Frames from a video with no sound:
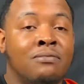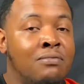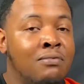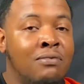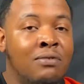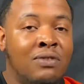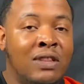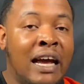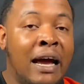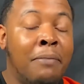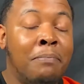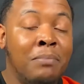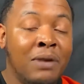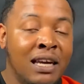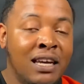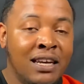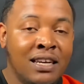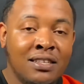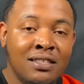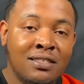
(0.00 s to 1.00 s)
That
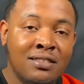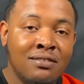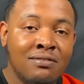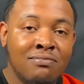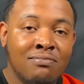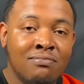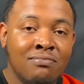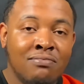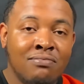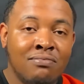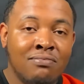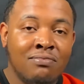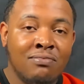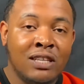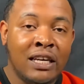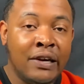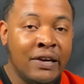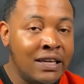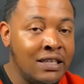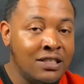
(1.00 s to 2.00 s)
means
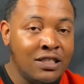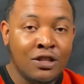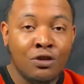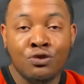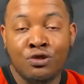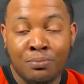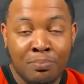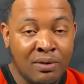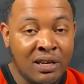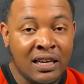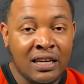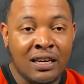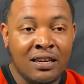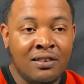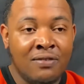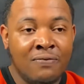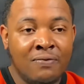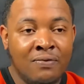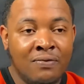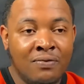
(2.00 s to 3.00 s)
there is no spread.
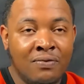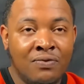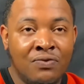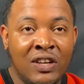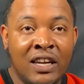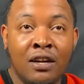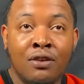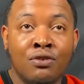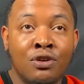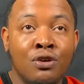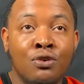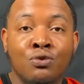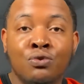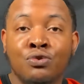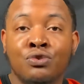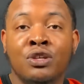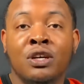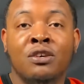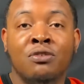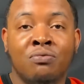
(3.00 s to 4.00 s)
They don't know who's
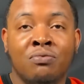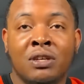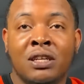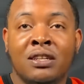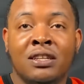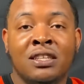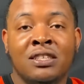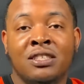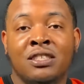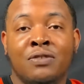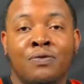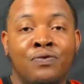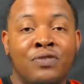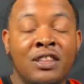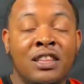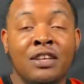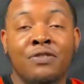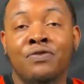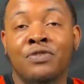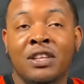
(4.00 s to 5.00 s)
going to win. This is a
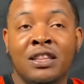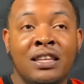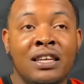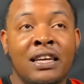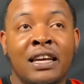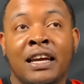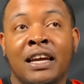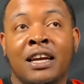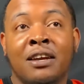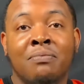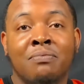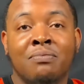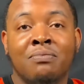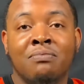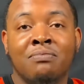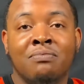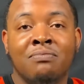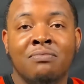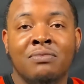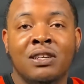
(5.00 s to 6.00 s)
50-50 game.
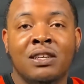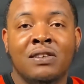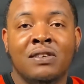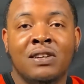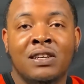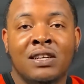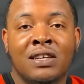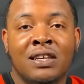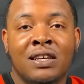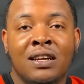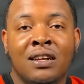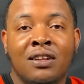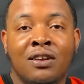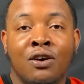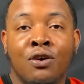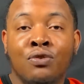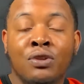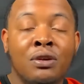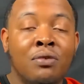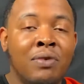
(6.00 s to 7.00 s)
The
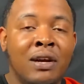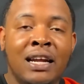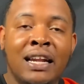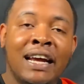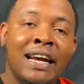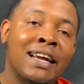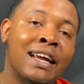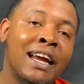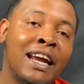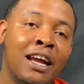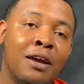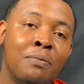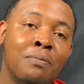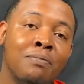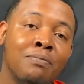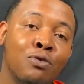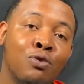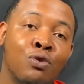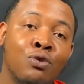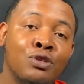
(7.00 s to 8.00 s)
only way that game
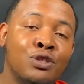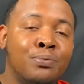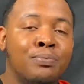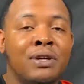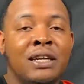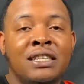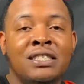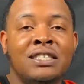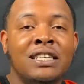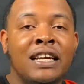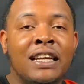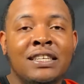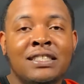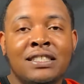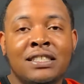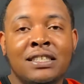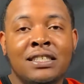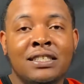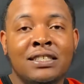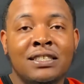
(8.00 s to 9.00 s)
or spread
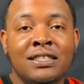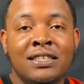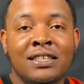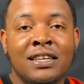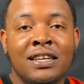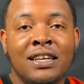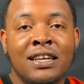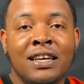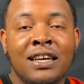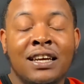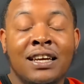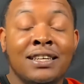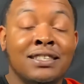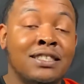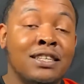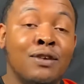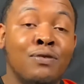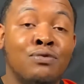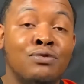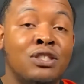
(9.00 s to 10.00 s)
changes is
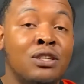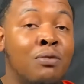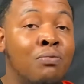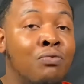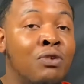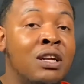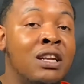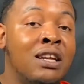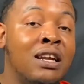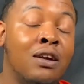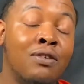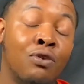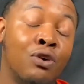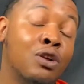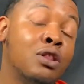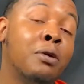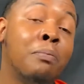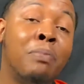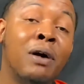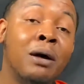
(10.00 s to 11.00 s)
if someone or
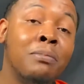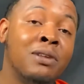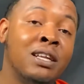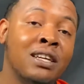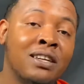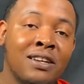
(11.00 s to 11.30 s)
the public,